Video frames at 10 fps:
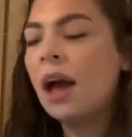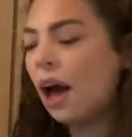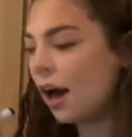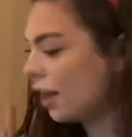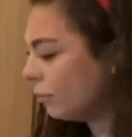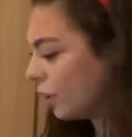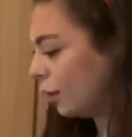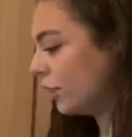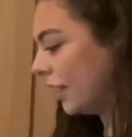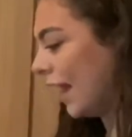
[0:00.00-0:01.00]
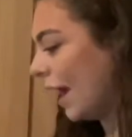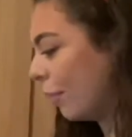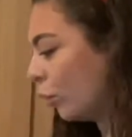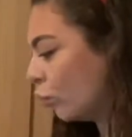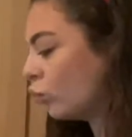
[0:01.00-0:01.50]
I'm going to count
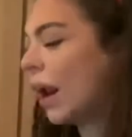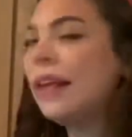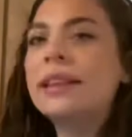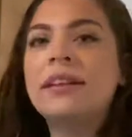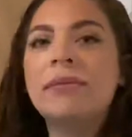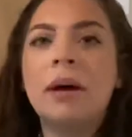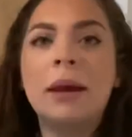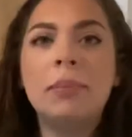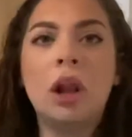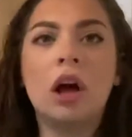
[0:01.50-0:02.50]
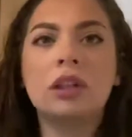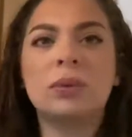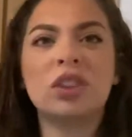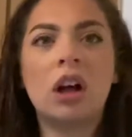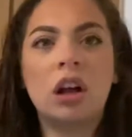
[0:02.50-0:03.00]
the rest of my blocks which
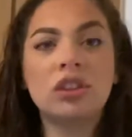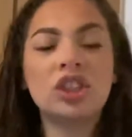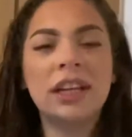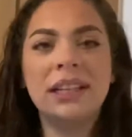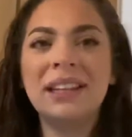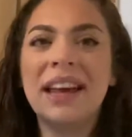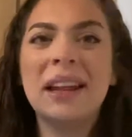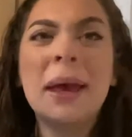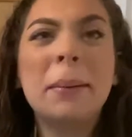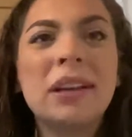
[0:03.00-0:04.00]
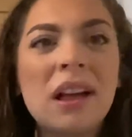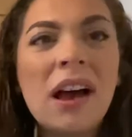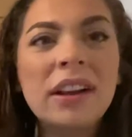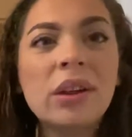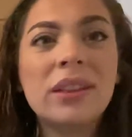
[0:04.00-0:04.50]
aren't shaded in because I
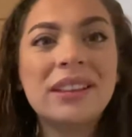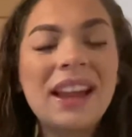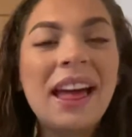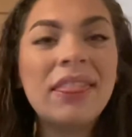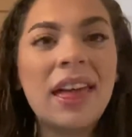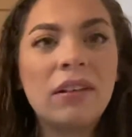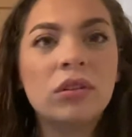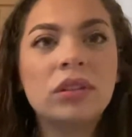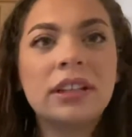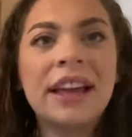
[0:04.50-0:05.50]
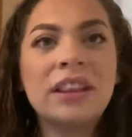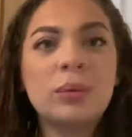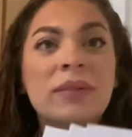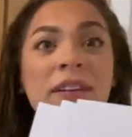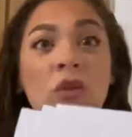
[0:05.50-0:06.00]
know there's 10 there altogether. So
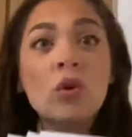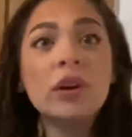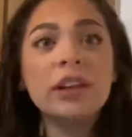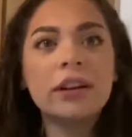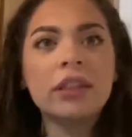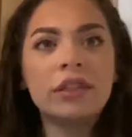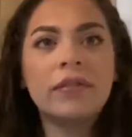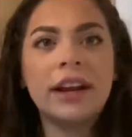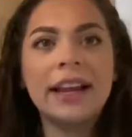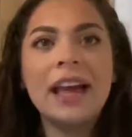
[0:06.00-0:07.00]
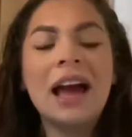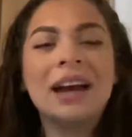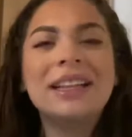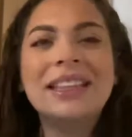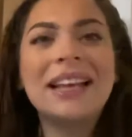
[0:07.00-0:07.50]
if I've already done 3, I
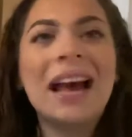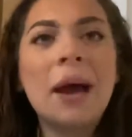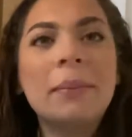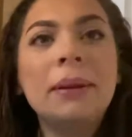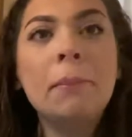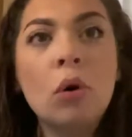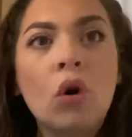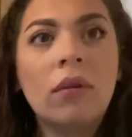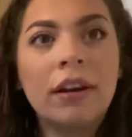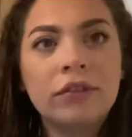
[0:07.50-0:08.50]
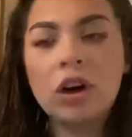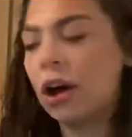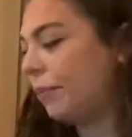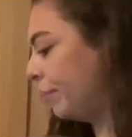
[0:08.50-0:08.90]
need to see how many more I've got.